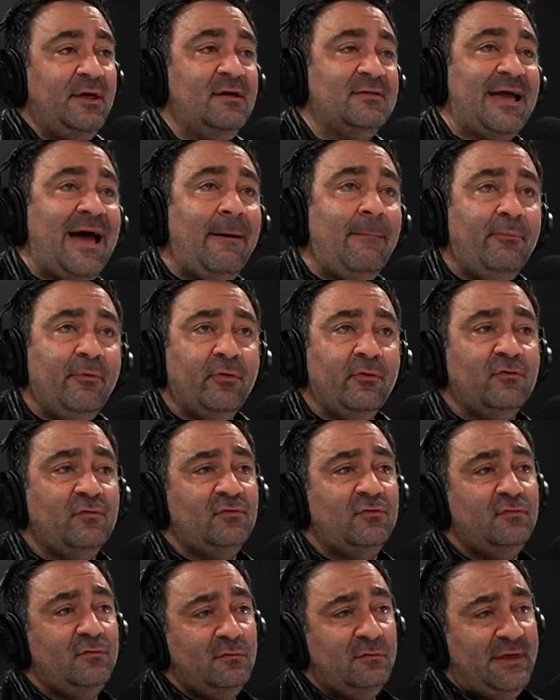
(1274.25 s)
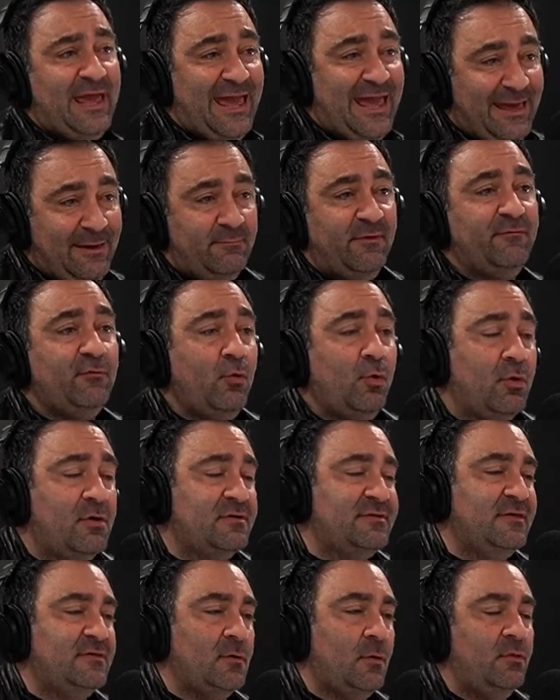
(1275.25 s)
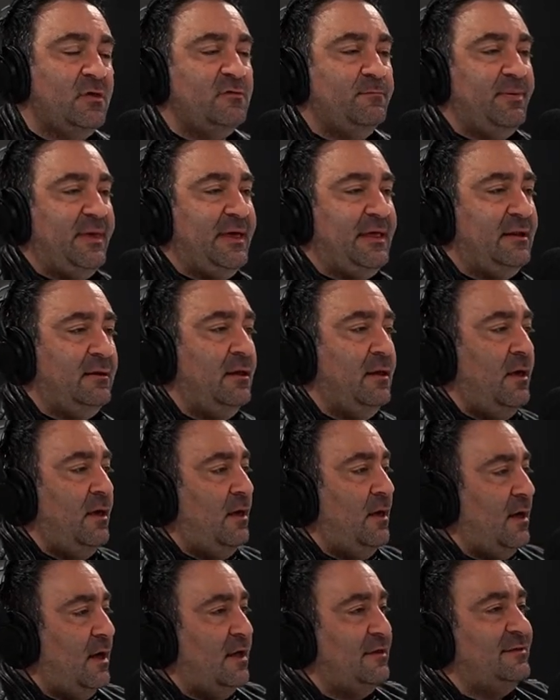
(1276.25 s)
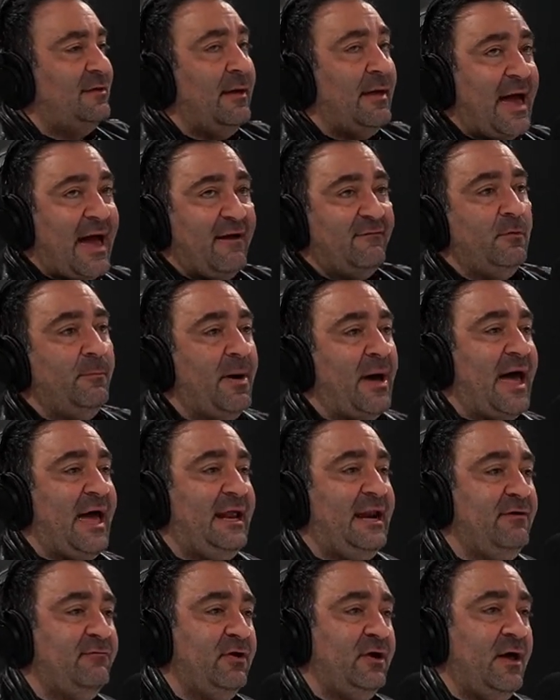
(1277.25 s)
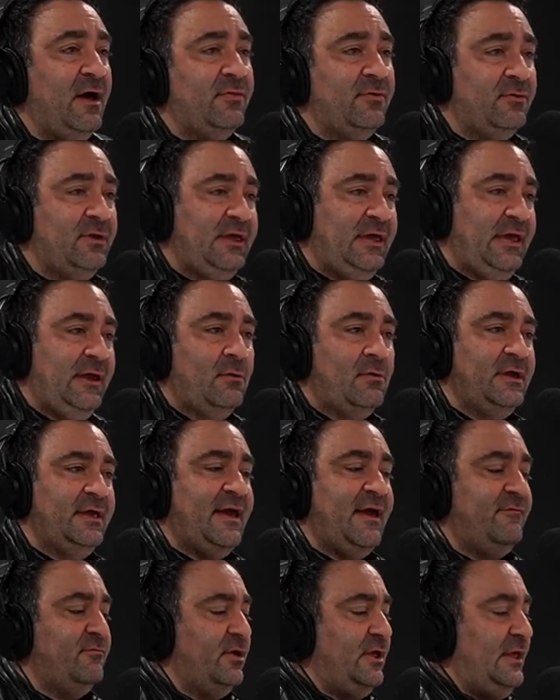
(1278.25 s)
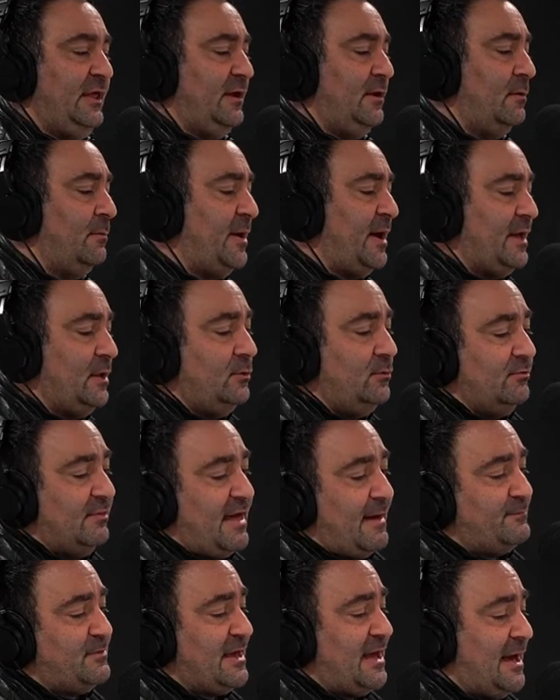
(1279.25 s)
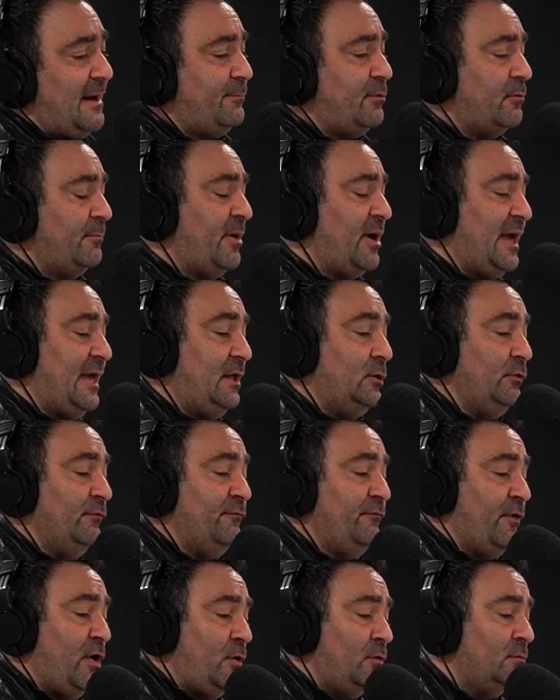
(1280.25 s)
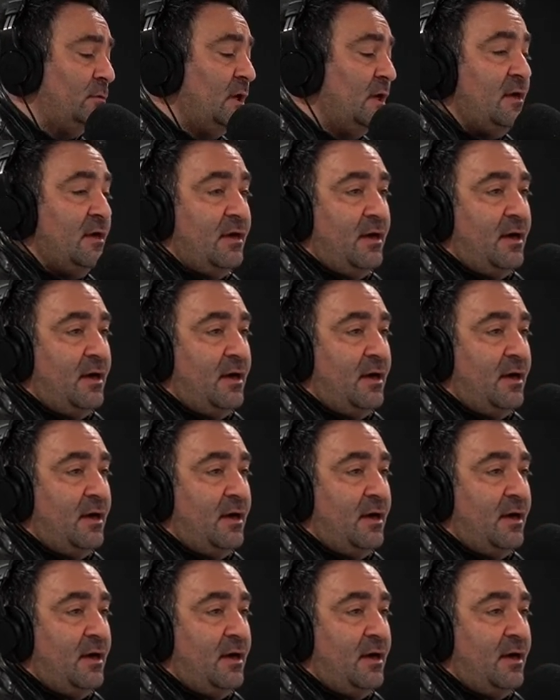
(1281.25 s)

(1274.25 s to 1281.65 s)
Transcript: Because Apple's game, of course, has always been uh, to have you buy it every other year or every year, buy a new laptop or buy a new phone.